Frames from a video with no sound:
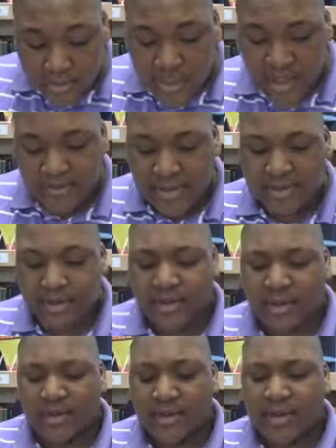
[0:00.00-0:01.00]

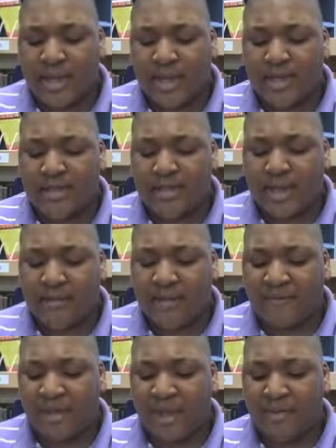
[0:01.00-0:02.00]
in the knowledge that
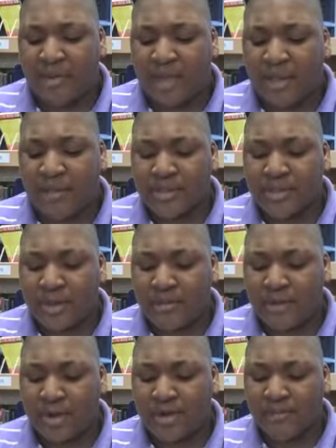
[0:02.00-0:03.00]
my father will always be a
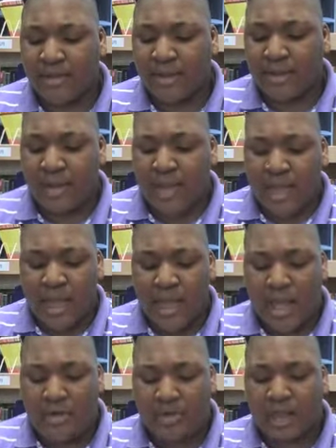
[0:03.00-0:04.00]
part of me.
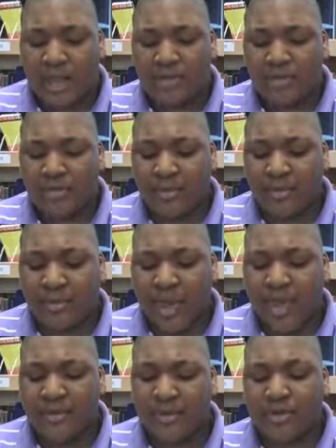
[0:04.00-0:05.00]
I will always remember
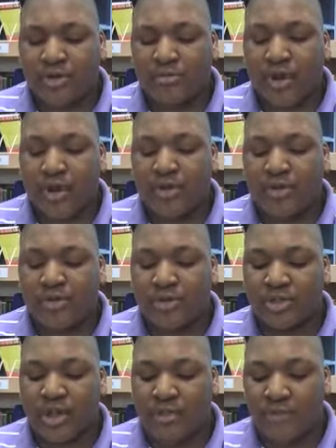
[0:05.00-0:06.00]
my Avid tutor, Michael, who
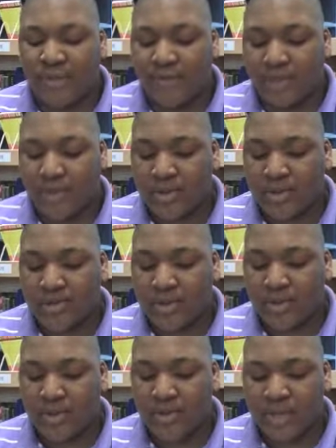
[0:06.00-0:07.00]
taught me to focus on
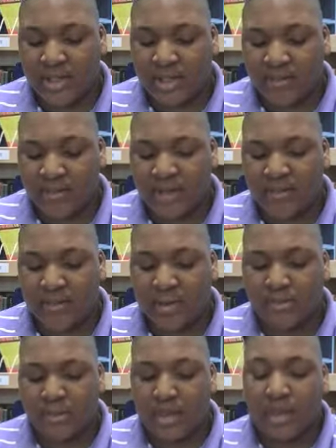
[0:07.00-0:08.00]
my goals and never give
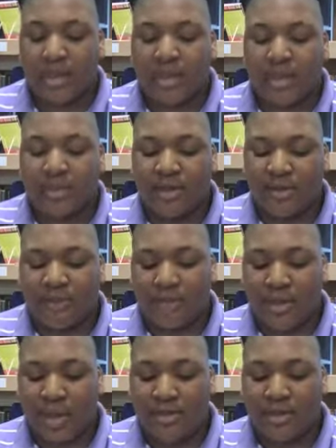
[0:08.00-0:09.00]
up.
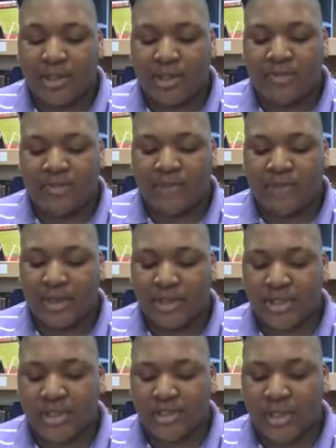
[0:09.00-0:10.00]
Therefore, I will live in
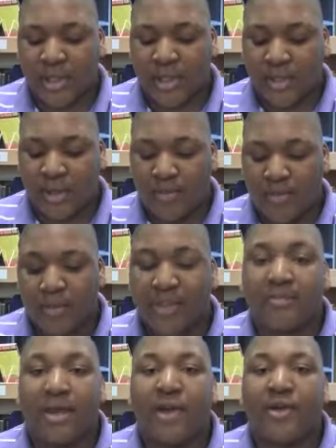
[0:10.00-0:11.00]
faith each day with a
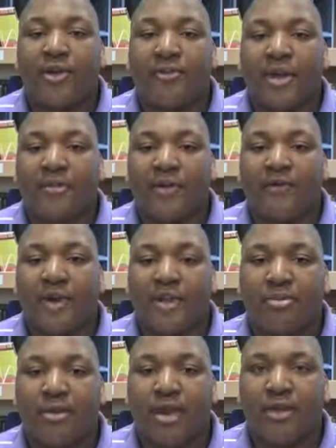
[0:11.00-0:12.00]
smile that will make my
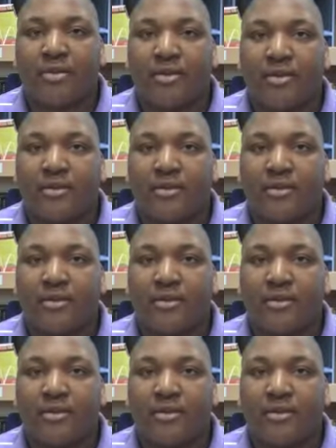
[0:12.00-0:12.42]
father proud.